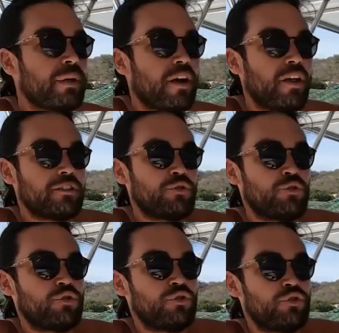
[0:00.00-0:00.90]
got
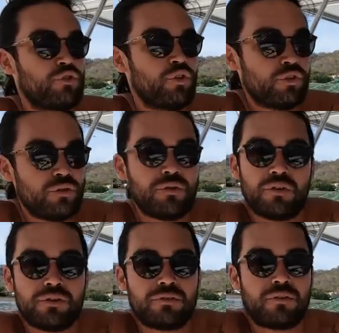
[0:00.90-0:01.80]
the two
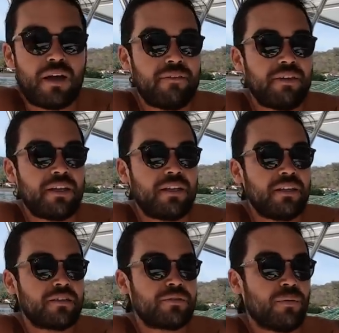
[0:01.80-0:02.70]
girls arriving
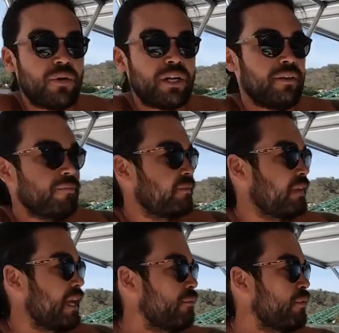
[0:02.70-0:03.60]
this morning
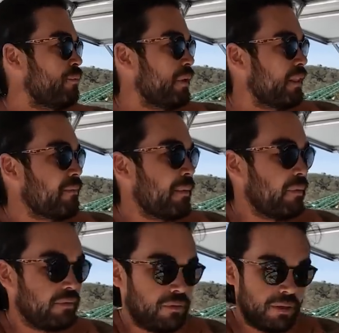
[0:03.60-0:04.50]
and we'll pick them up
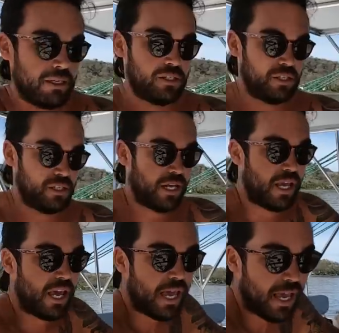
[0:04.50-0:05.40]
off the beach
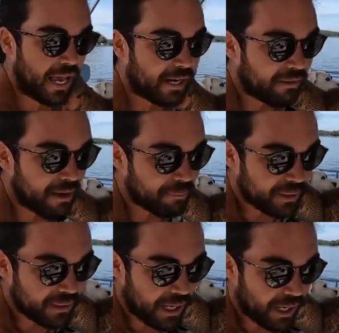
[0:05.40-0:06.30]
at around
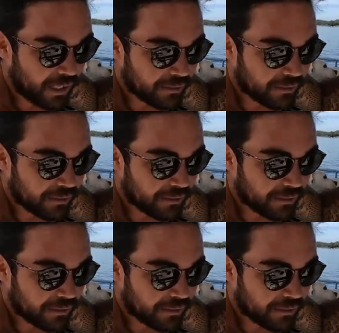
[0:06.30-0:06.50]
midday